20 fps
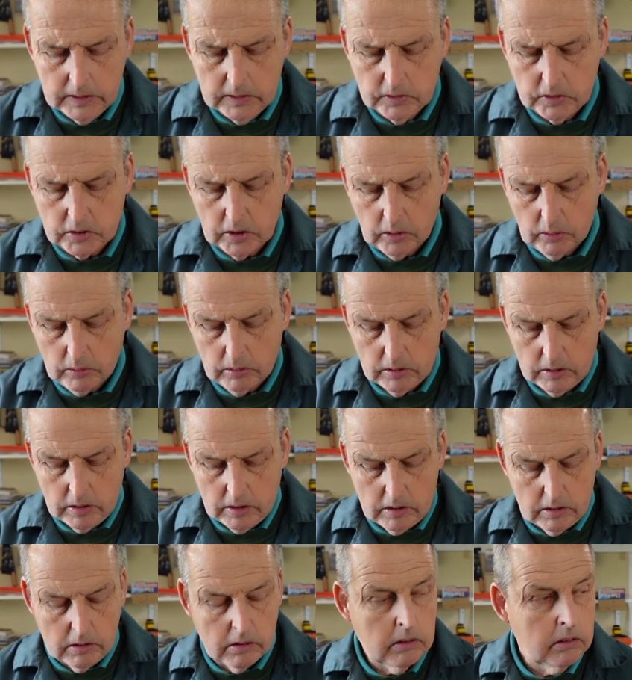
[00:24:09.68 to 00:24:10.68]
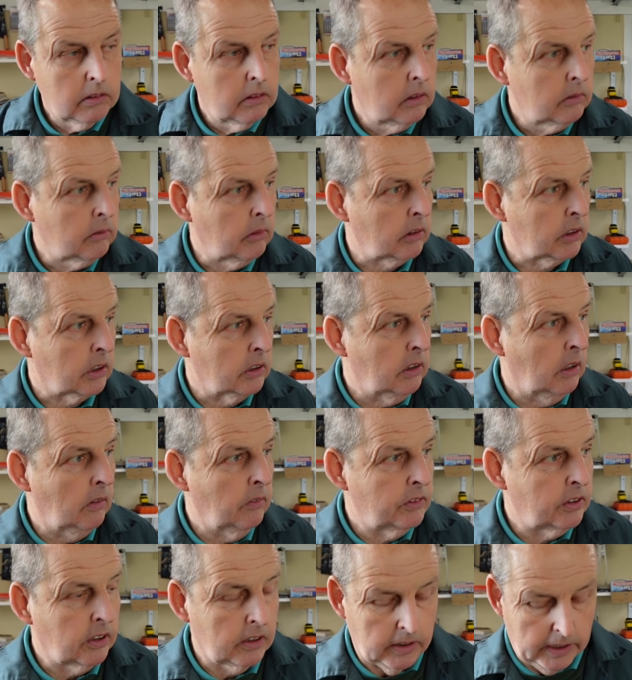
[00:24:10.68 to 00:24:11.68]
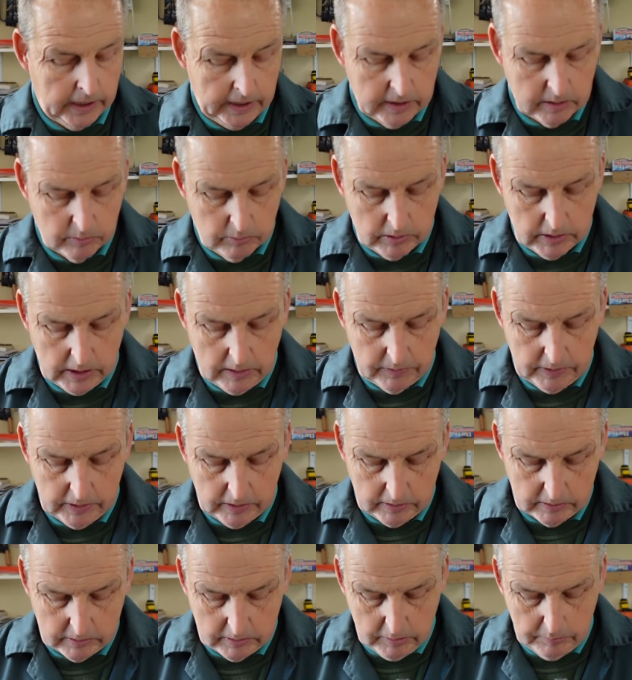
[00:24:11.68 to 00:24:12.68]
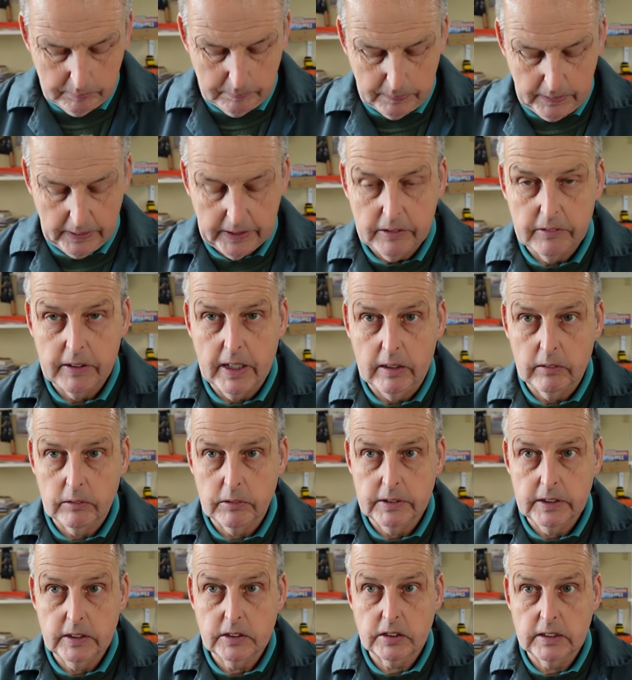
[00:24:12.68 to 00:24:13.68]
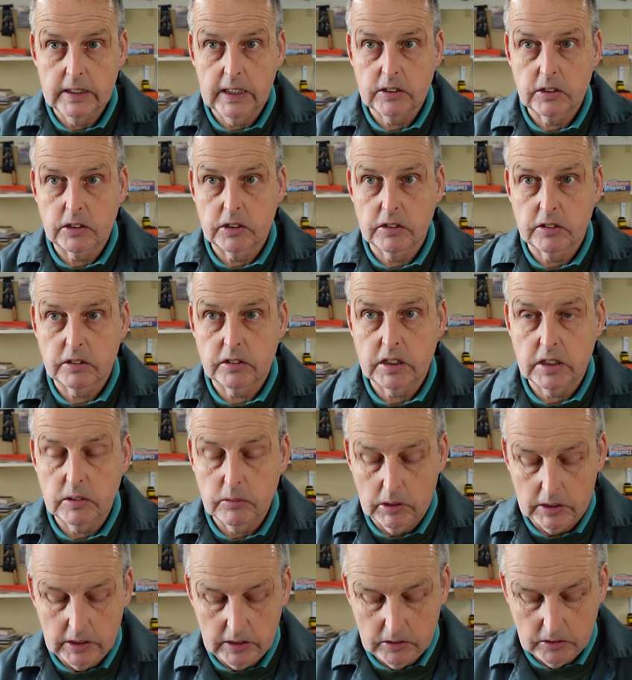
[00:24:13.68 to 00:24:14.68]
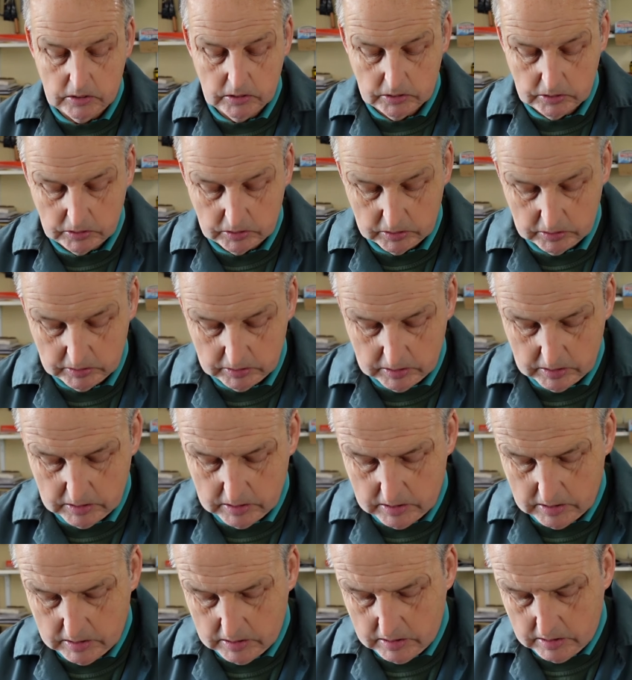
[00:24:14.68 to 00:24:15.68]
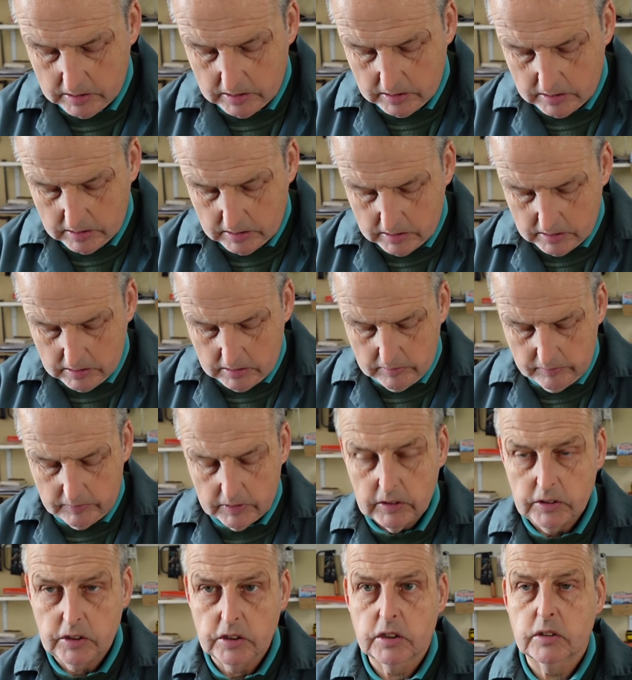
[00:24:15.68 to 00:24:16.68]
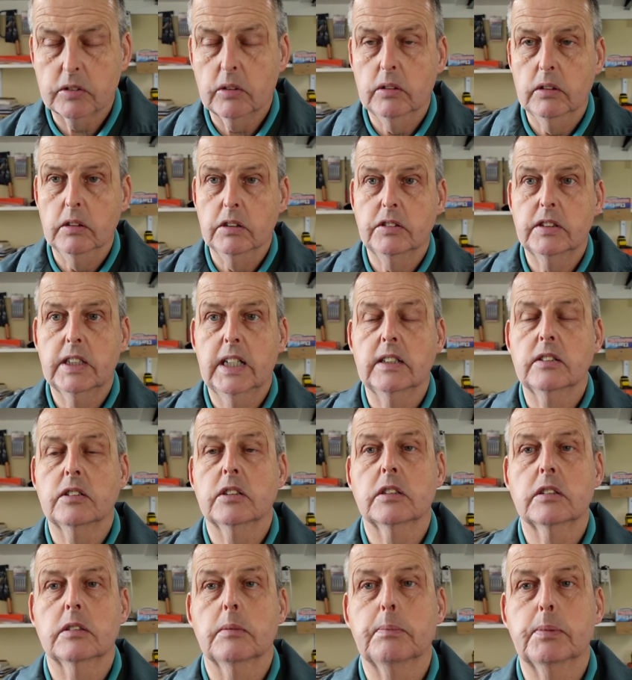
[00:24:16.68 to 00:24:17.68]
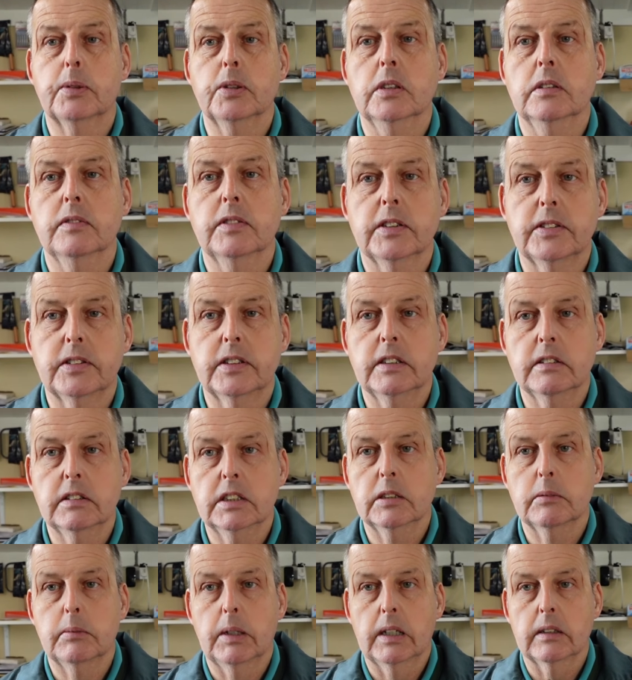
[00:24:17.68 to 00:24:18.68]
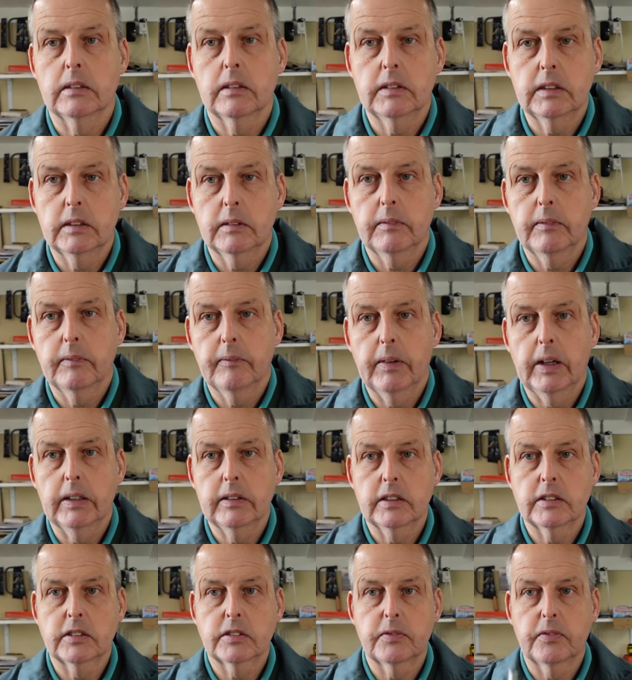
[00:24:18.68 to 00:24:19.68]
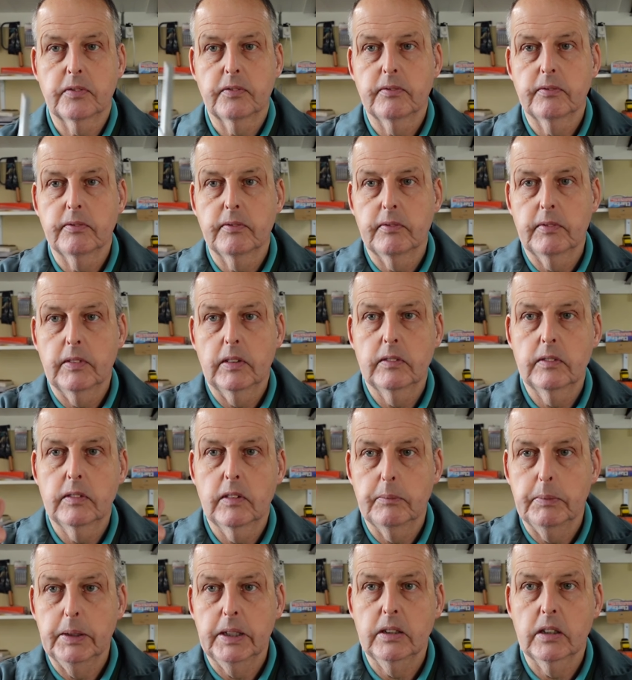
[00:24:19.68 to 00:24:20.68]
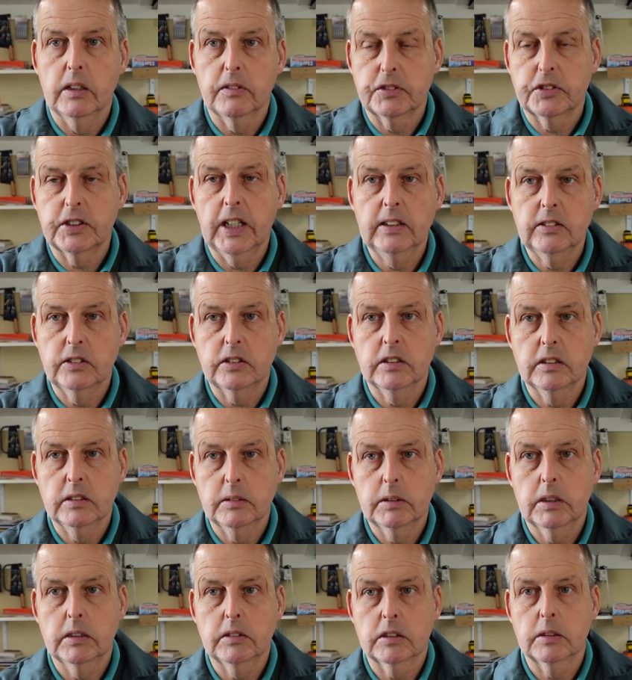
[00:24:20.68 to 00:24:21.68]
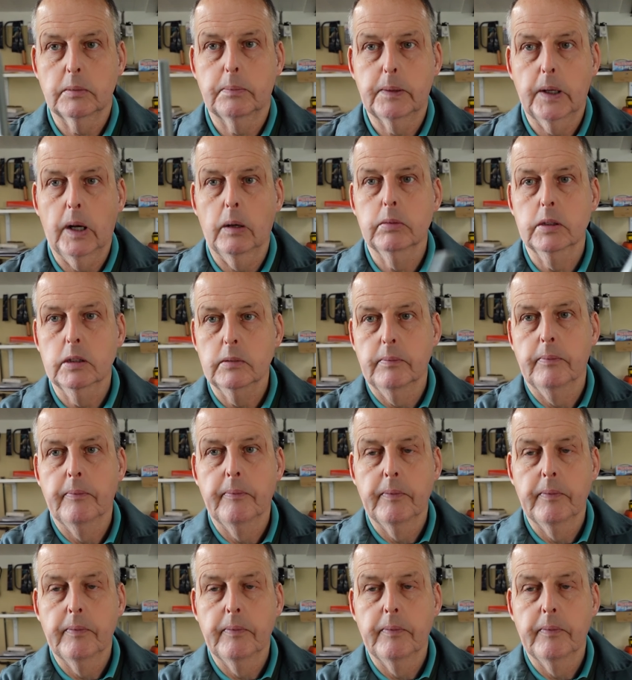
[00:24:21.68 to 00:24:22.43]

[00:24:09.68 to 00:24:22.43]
So we'll go over to the lathe and we'll have a play around with this, and let's just see what it does. Just all this adds is to prove the theory about this being off center is the problem